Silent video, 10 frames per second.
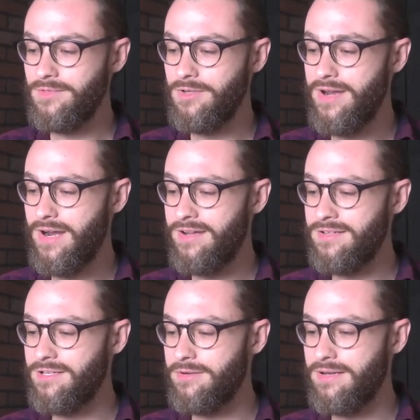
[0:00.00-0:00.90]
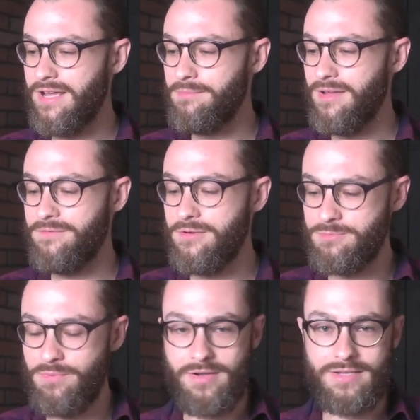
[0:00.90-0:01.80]
Right. I also in, in my
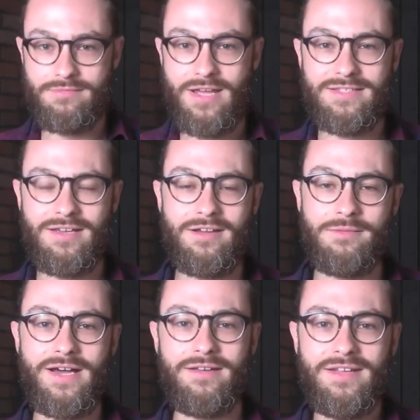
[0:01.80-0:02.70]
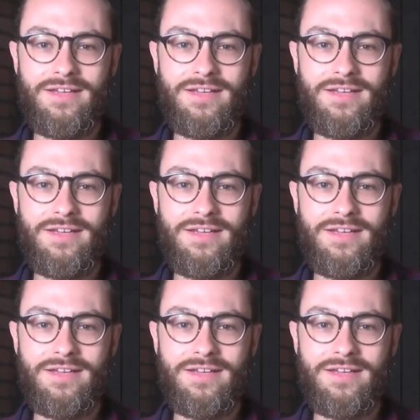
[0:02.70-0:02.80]
first book I, I talk about